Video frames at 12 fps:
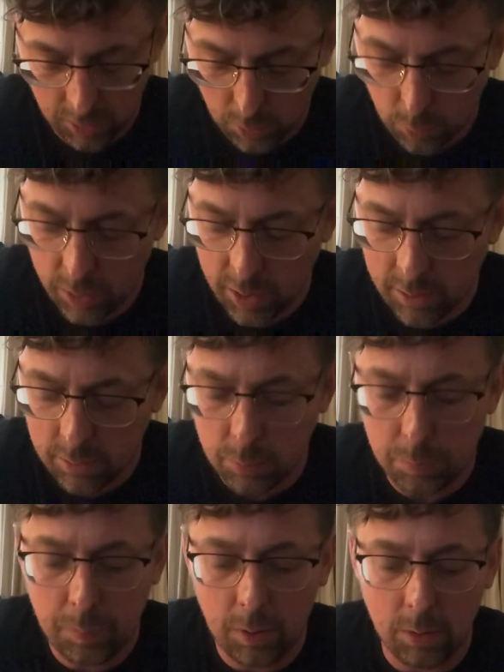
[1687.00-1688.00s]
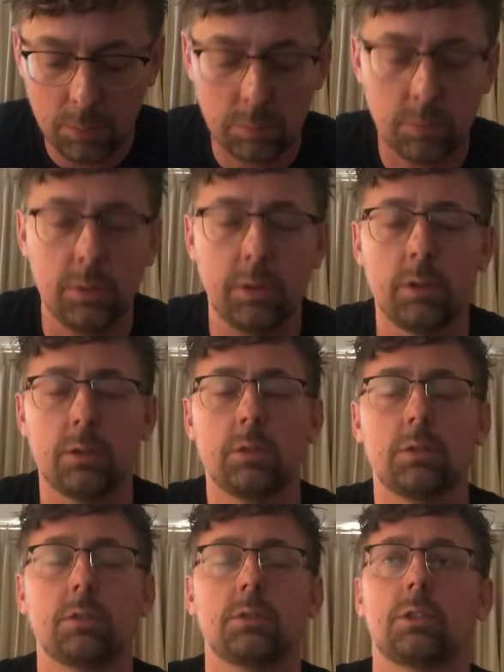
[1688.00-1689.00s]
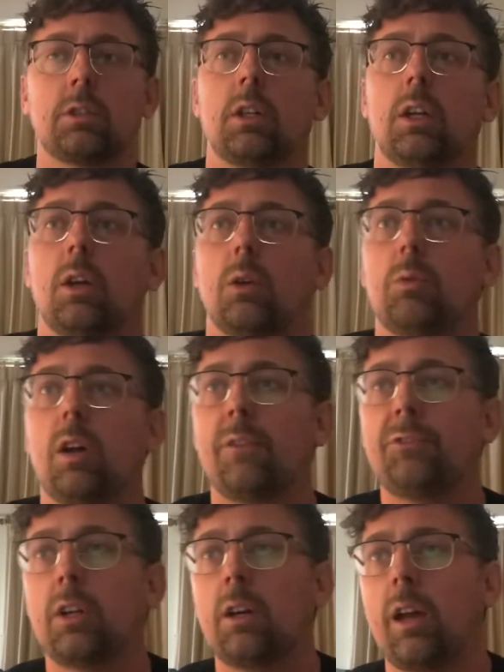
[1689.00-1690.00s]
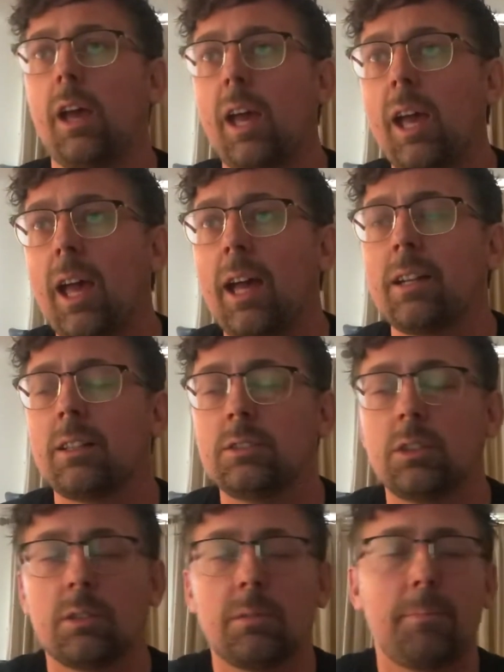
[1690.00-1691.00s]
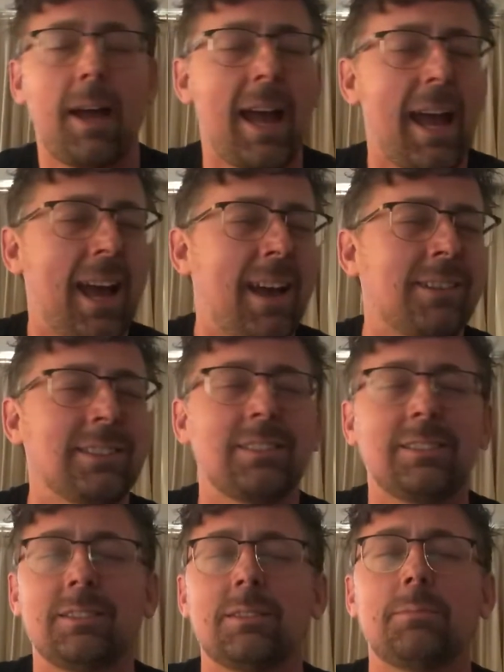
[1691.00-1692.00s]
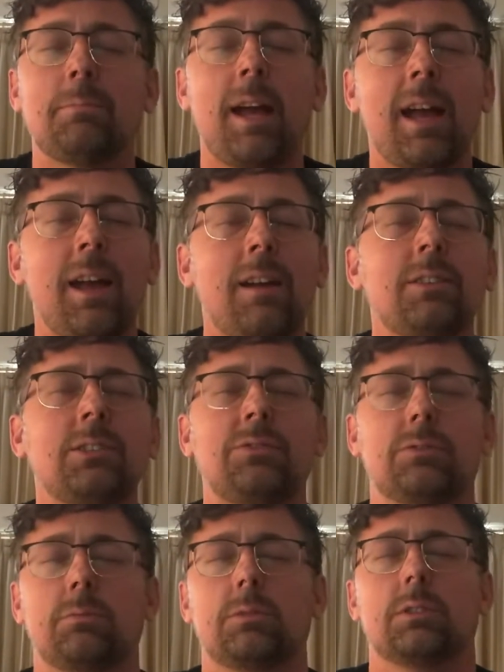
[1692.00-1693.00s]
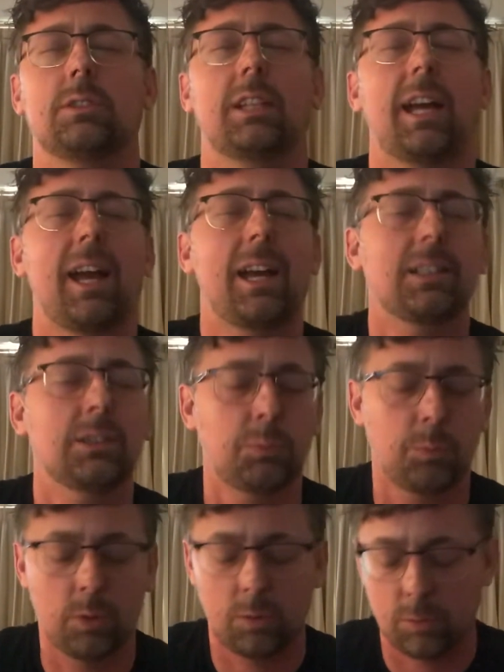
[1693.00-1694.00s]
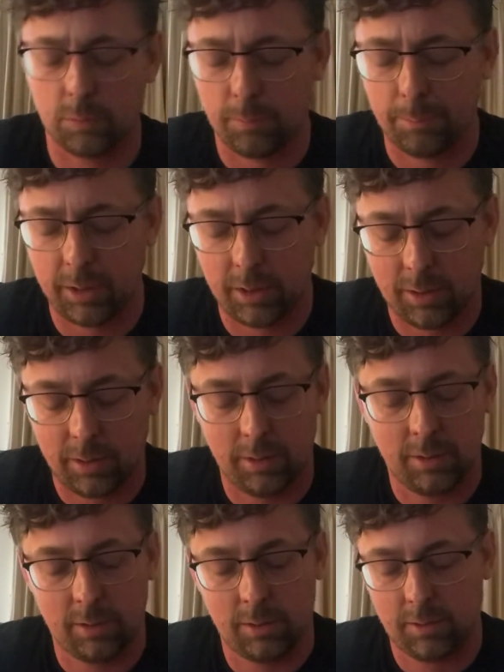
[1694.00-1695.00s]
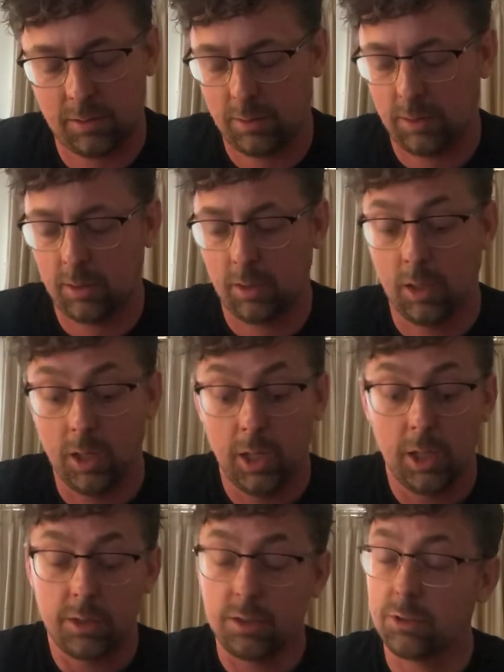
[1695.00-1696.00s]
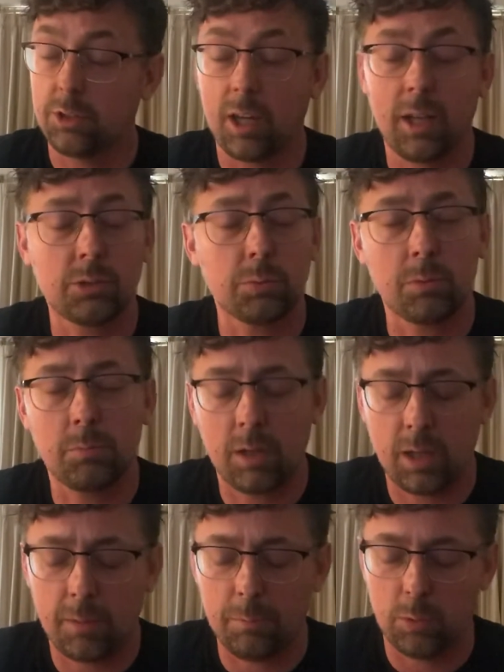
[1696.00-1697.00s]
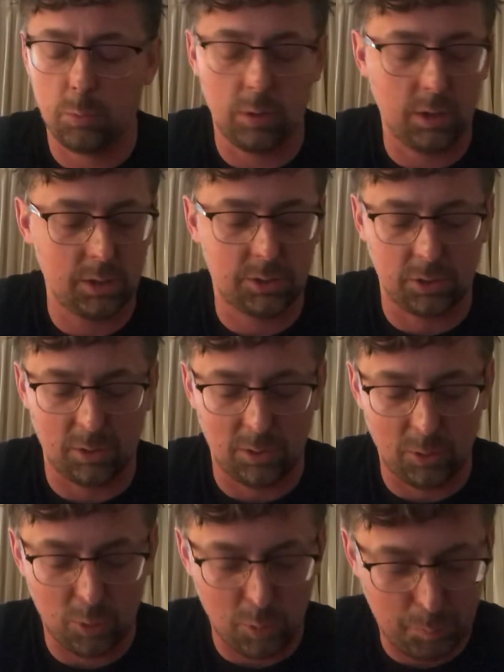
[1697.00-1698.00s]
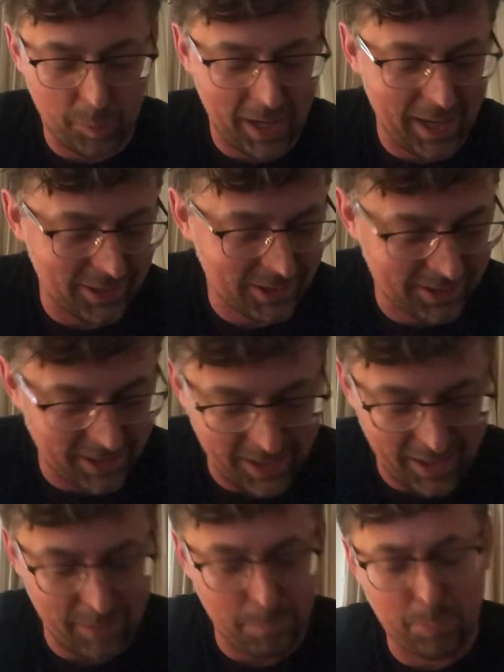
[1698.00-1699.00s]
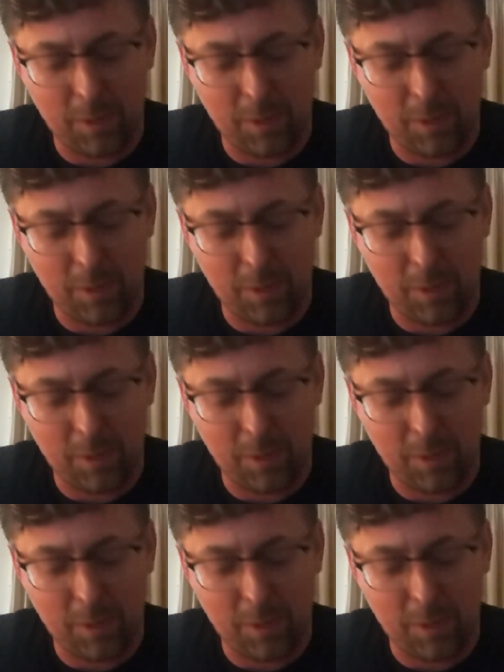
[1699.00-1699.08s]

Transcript: When the road looks rough ahead and you're miles from your nice warm bed, you just remember what your old pal said.